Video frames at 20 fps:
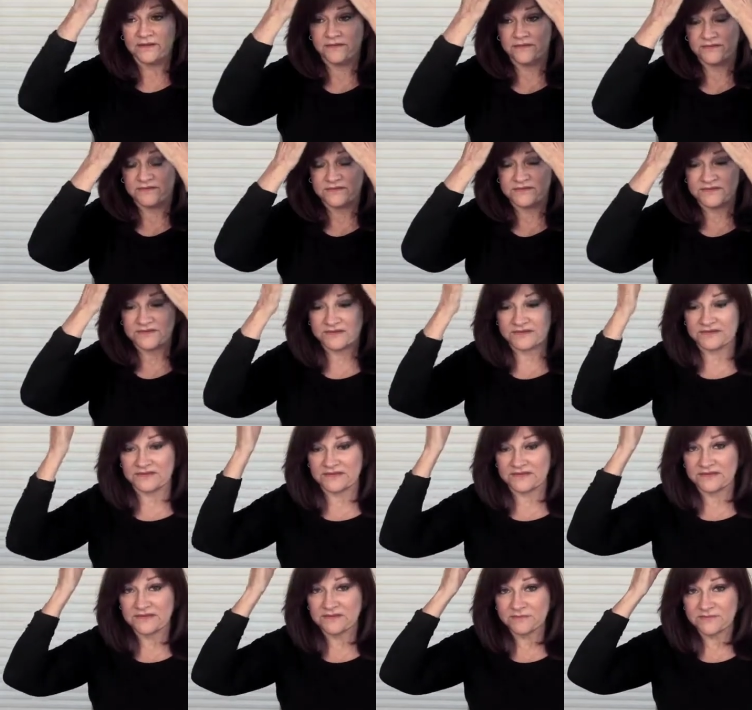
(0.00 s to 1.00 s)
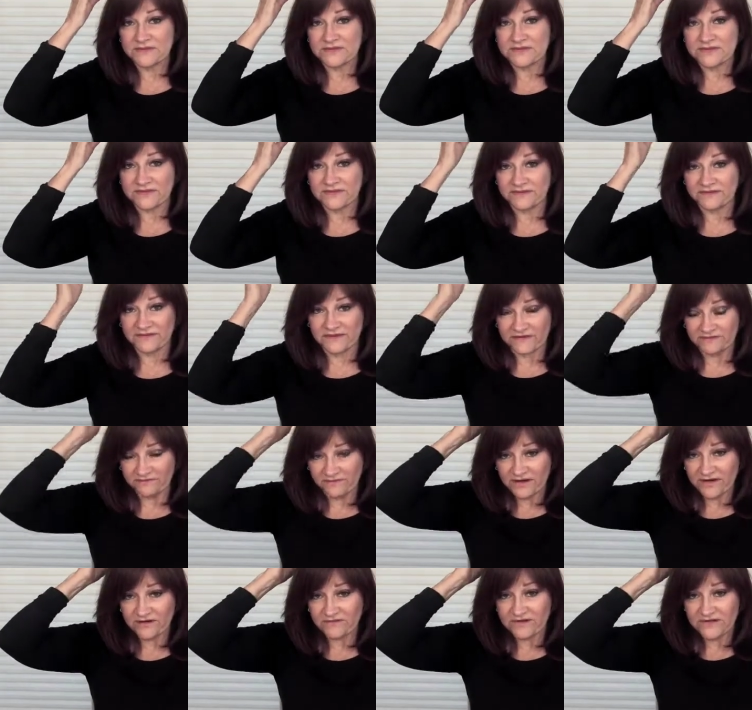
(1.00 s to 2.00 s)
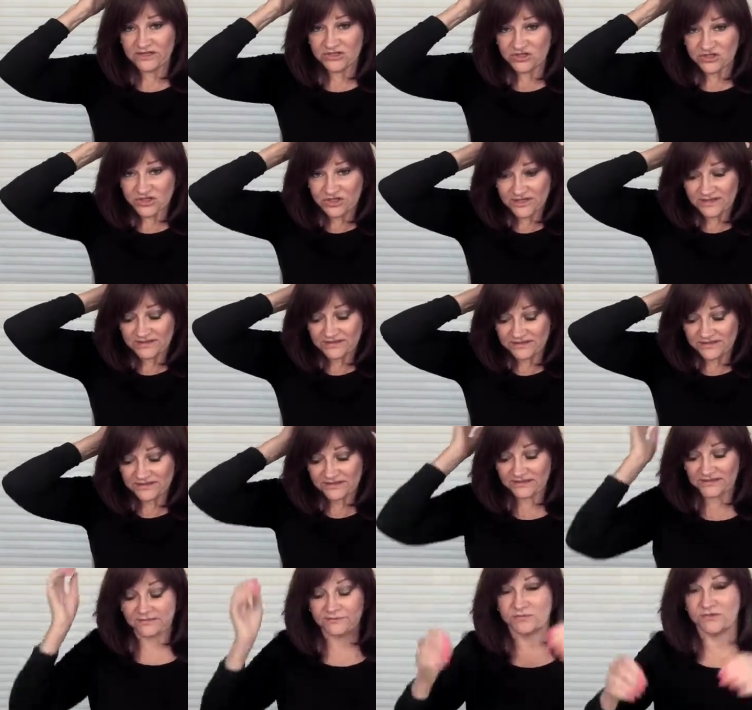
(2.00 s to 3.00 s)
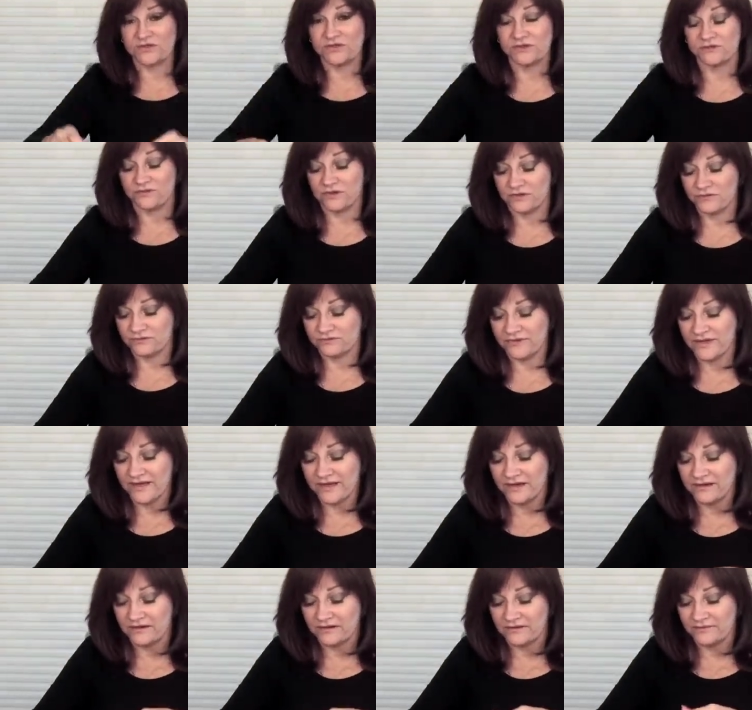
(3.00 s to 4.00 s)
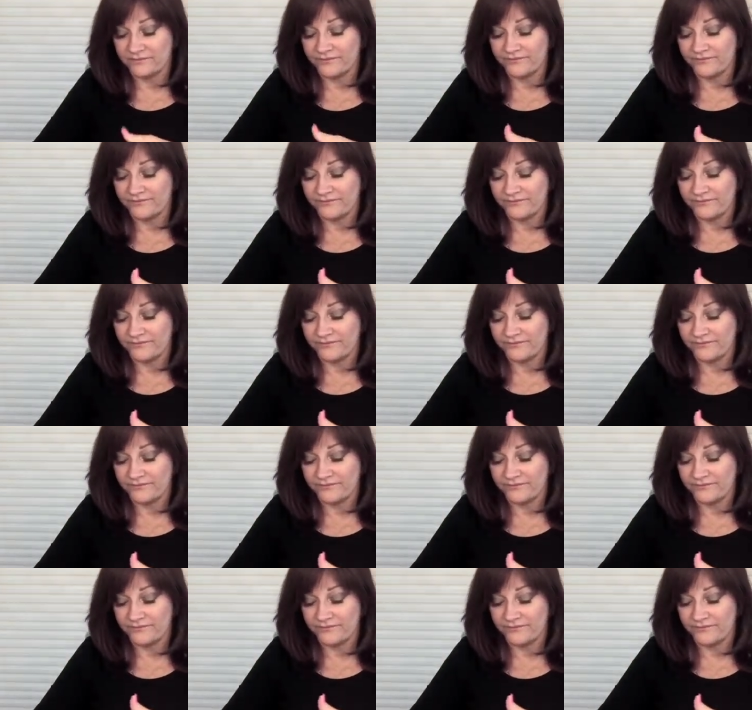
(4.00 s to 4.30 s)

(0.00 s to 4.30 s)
There are six clips and they very gently clip to your own hair.